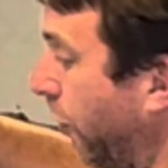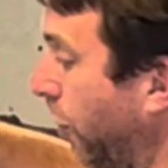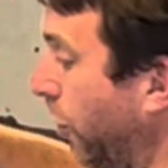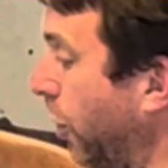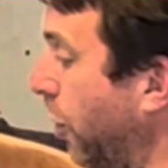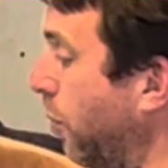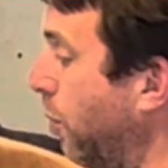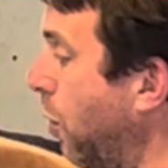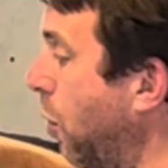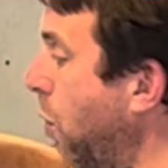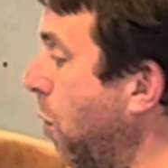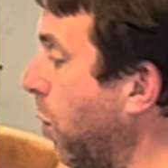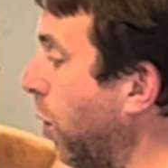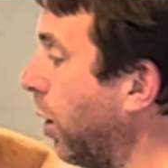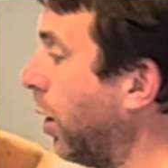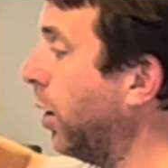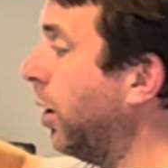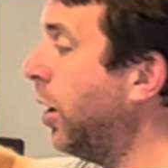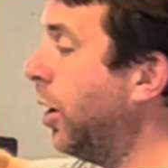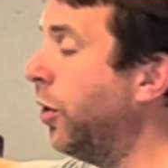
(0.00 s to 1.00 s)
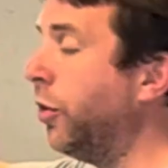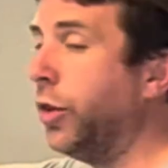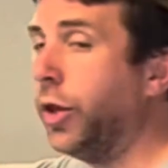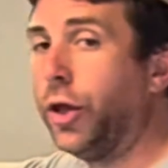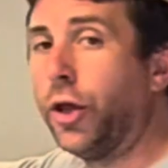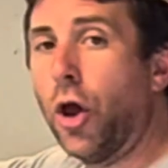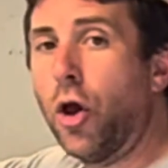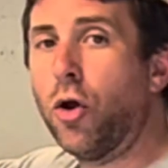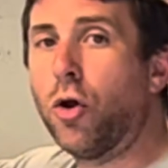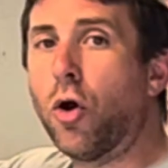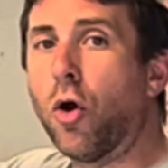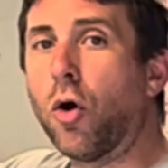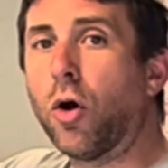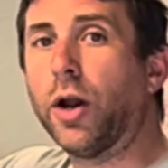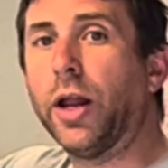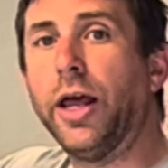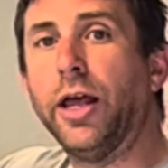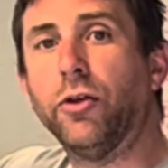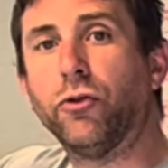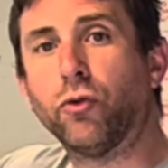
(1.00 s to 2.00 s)
the more the go-kart
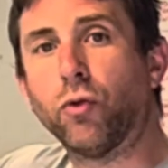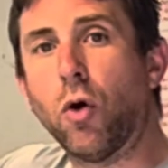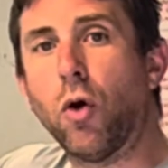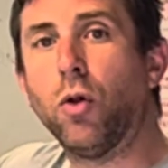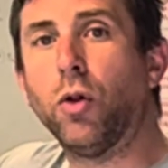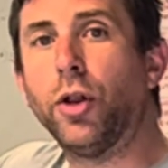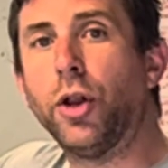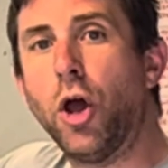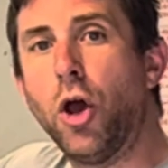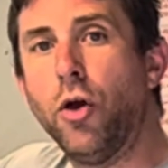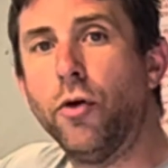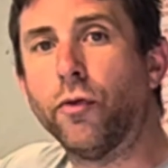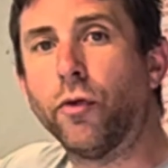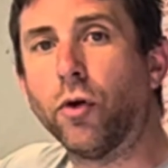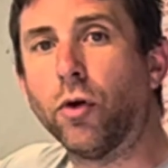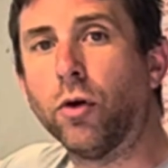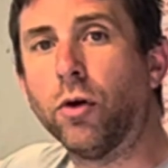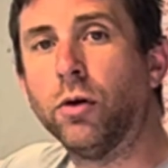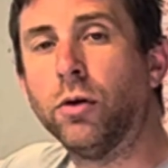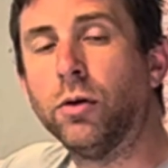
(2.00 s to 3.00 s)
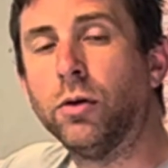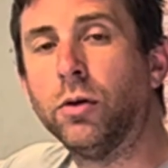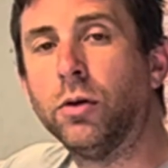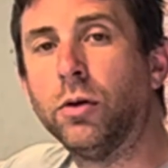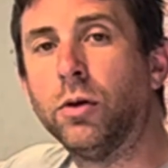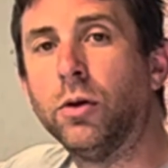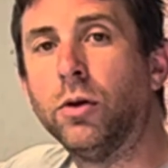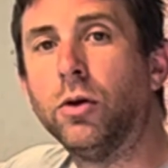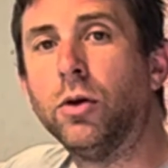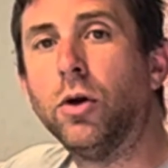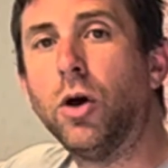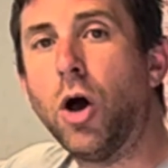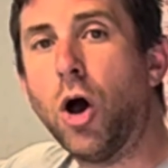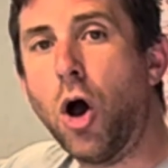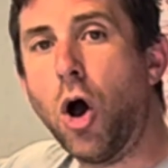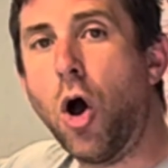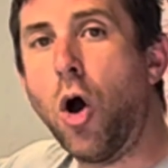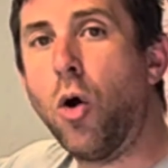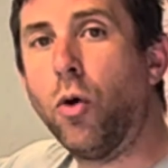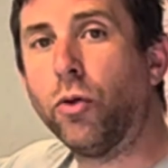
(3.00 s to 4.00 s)
is rolling over
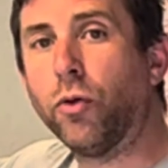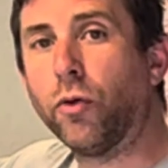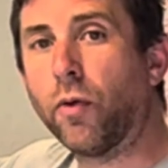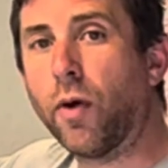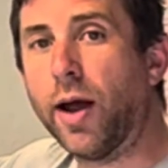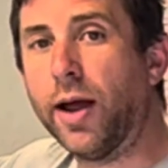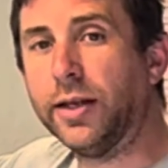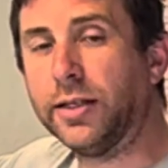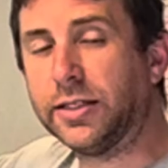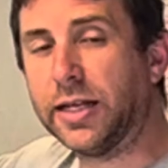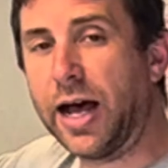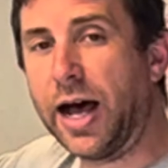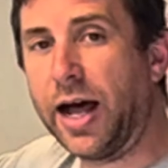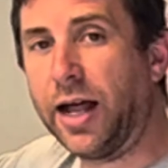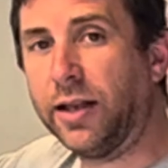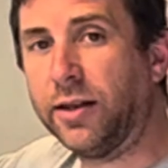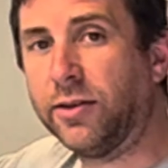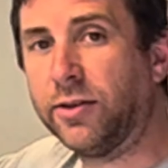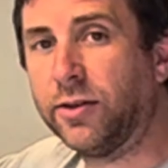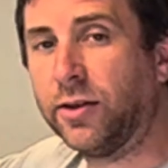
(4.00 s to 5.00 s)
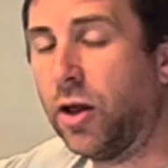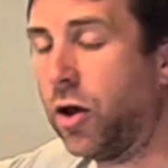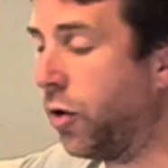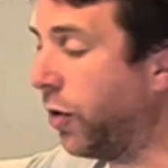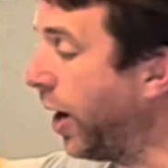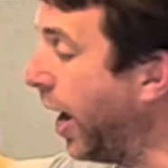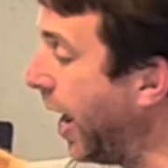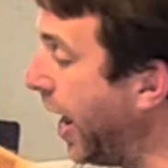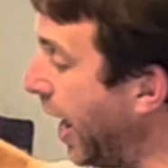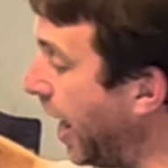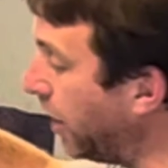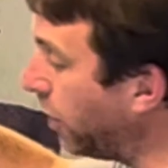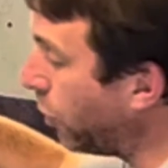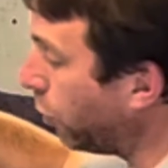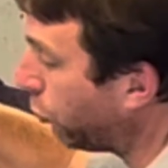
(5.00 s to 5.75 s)
on the right sides. Okay? And the